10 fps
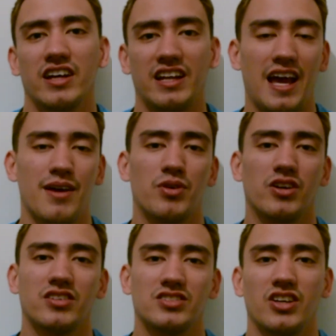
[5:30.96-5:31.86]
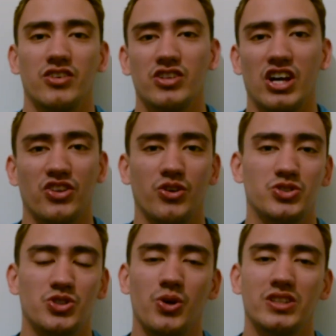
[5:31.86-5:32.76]
and a hamburger, so you got
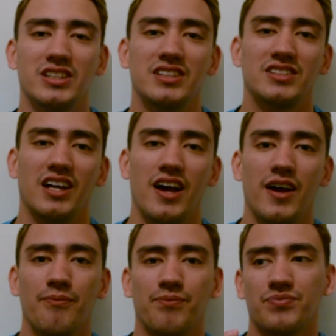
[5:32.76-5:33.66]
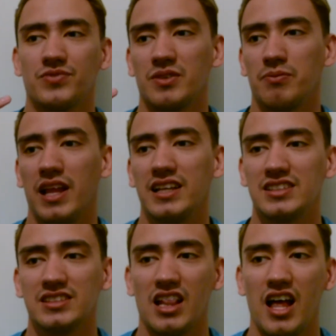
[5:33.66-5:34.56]
those choices.
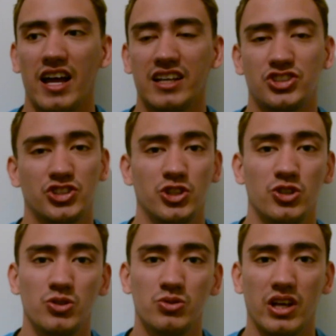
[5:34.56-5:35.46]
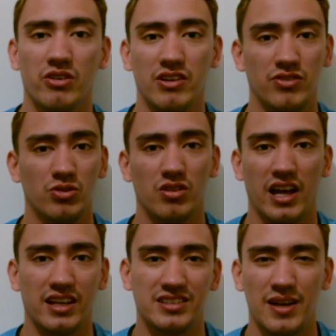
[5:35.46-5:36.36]
Places like Shoe, they'll give you
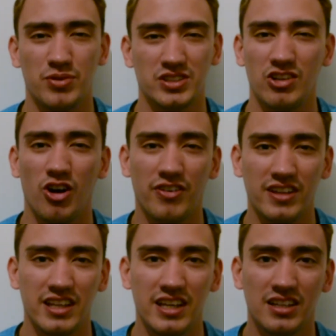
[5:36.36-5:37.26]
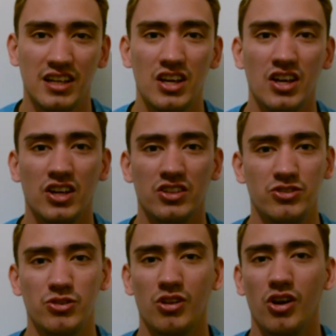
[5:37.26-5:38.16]
like 10% off, I think.
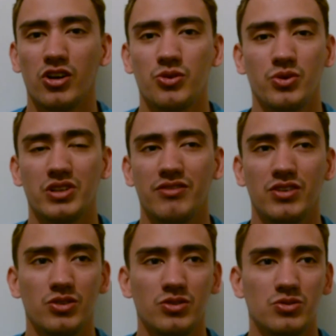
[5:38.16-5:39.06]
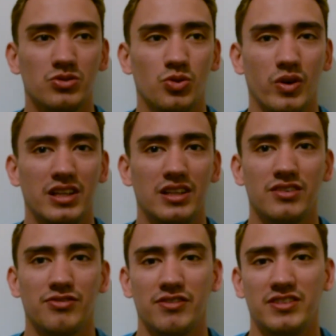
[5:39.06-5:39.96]
New Look will give you
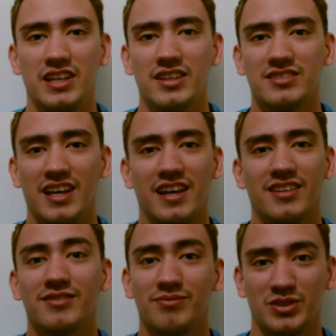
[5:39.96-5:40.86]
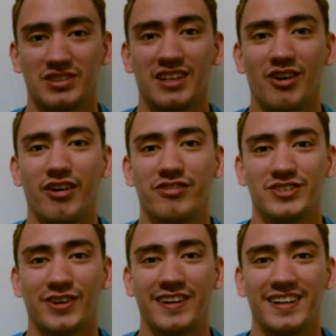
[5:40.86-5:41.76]
20, 15, 10% off,
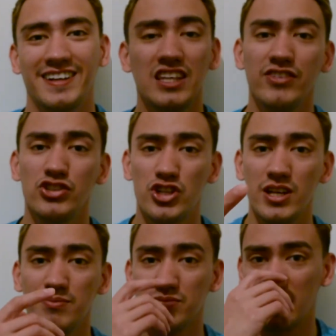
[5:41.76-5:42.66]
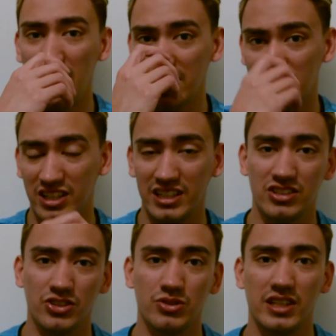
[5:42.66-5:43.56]
sorry. Even gyms
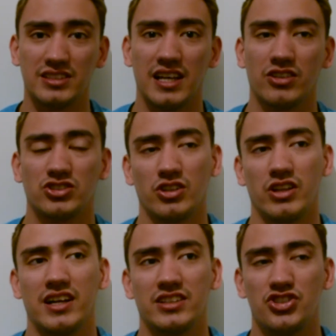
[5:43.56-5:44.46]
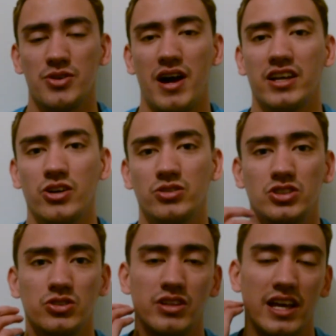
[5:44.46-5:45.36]
actually do discounts. So like the gym I go
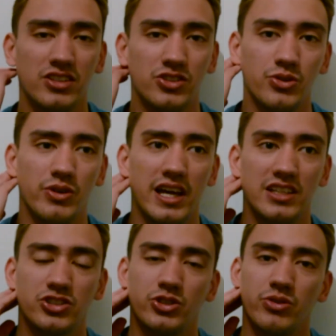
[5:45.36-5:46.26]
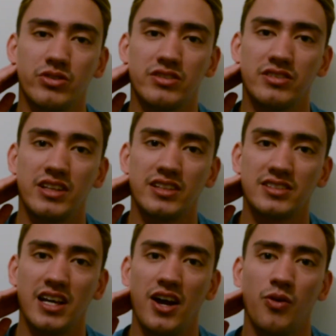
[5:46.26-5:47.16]
to, they do a student
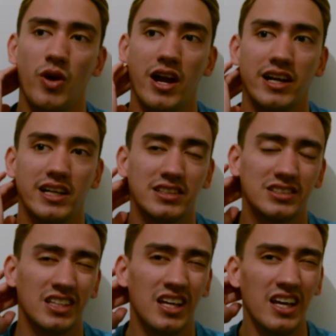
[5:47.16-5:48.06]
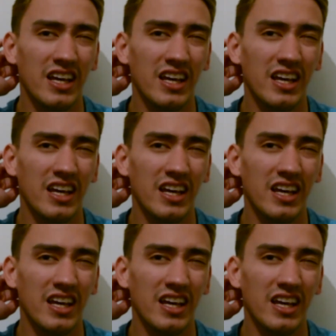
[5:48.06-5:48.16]
discount where it's